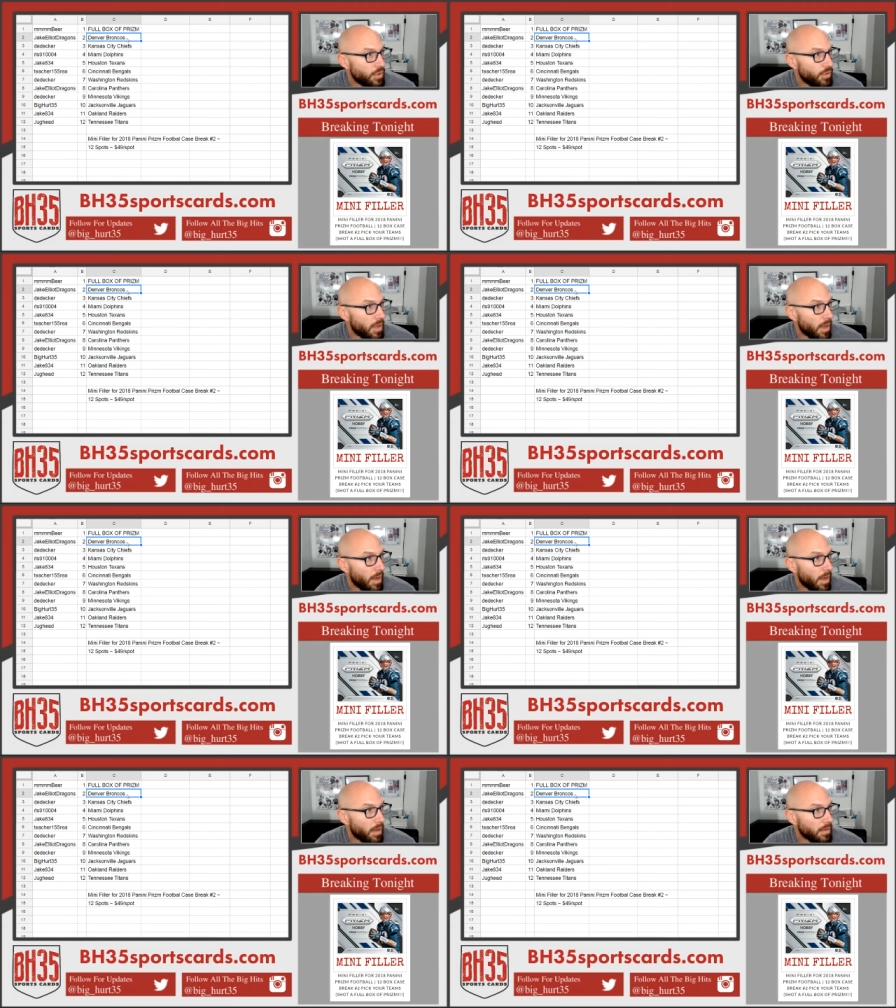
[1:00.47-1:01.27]

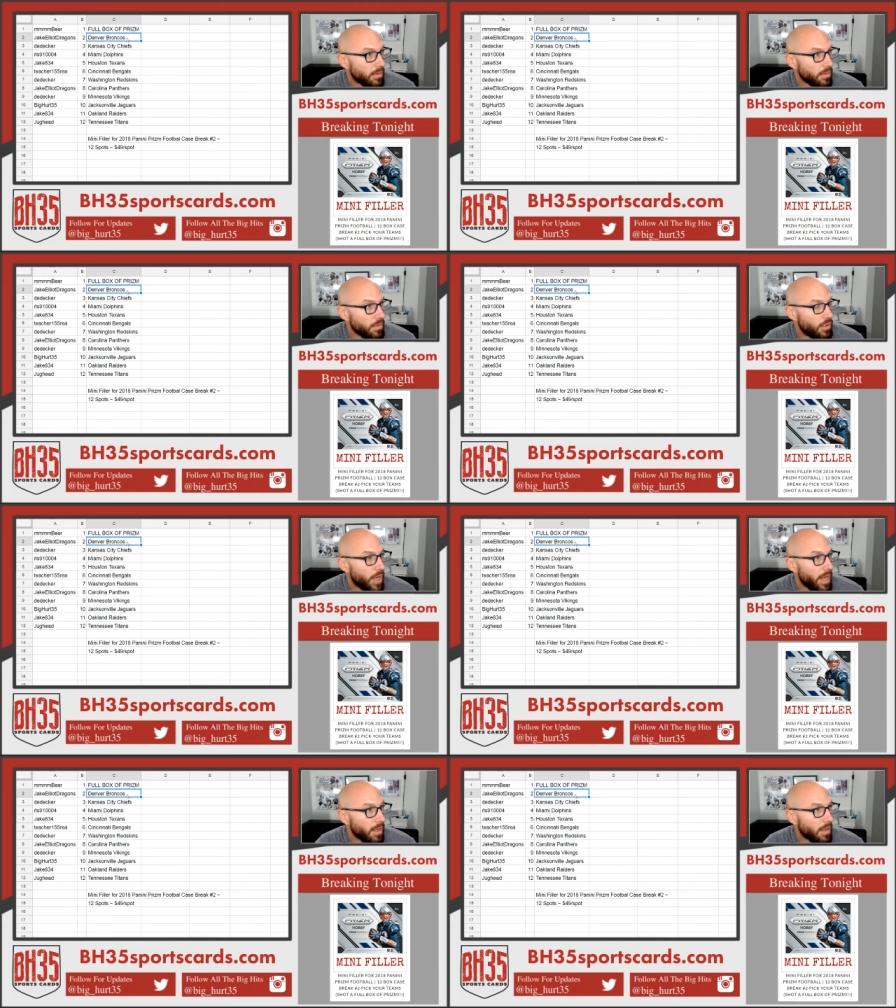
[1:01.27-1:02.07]
Uh,
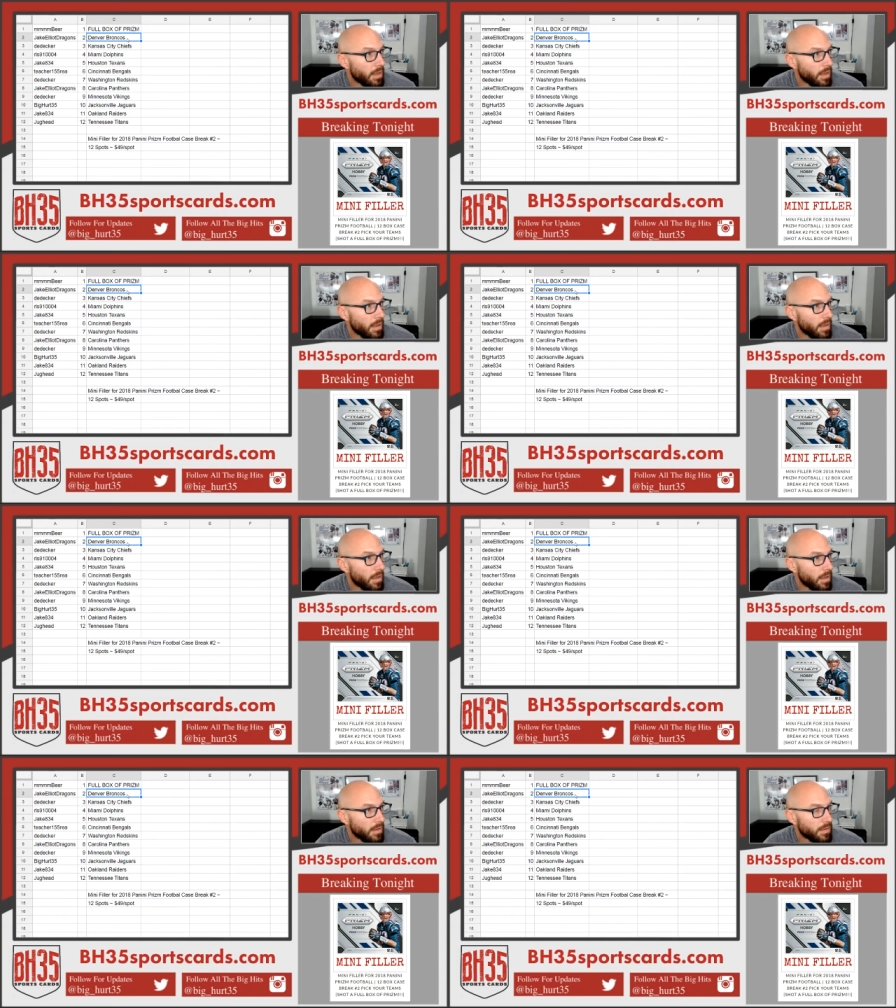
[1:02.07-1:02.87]
Jake.
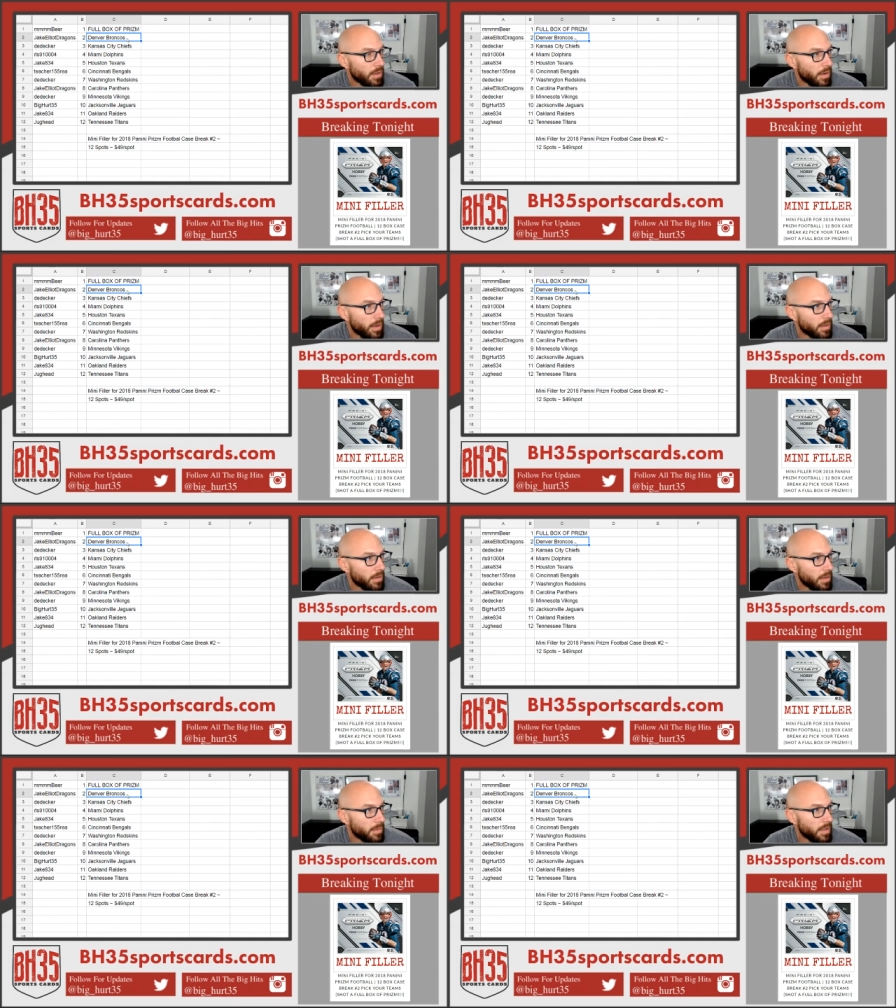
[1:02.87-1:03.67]
Sorry, keep saying